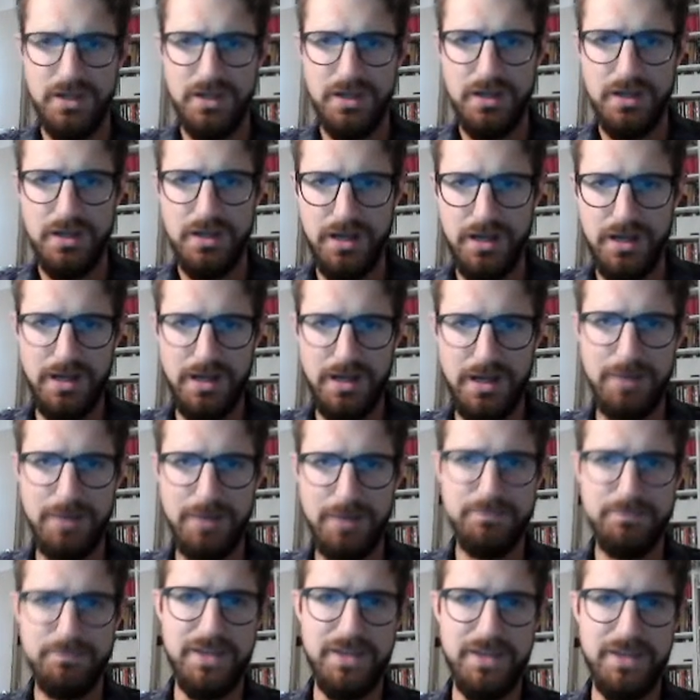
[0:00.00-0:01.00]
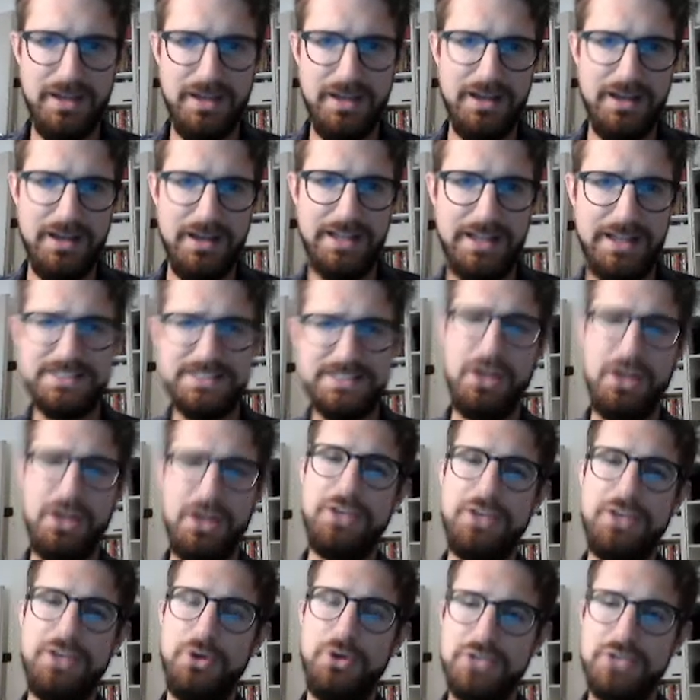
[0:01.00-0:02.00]
Uh, it's not
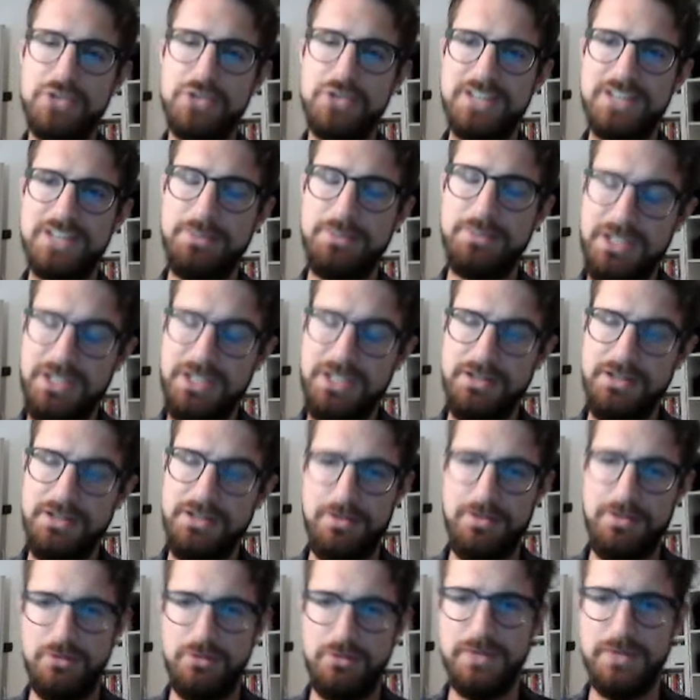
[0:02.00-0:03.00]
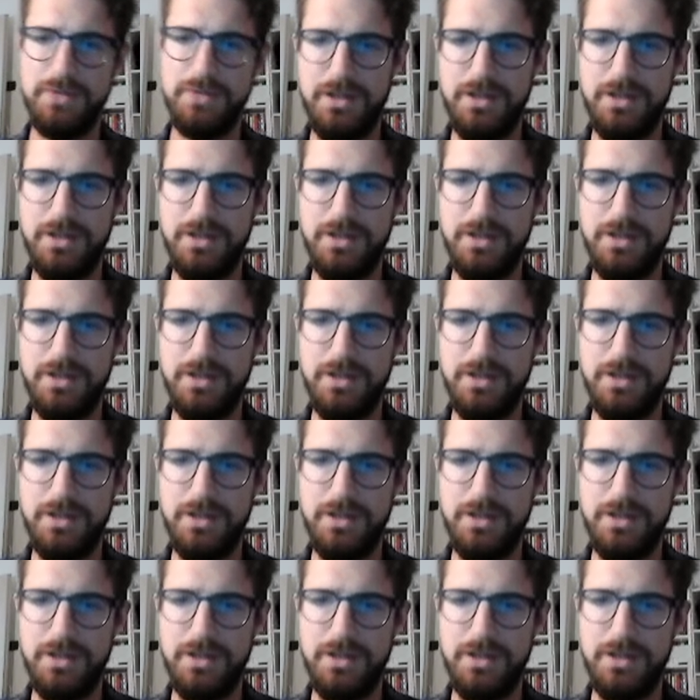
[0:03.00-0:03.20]
a dozen as a beginner though.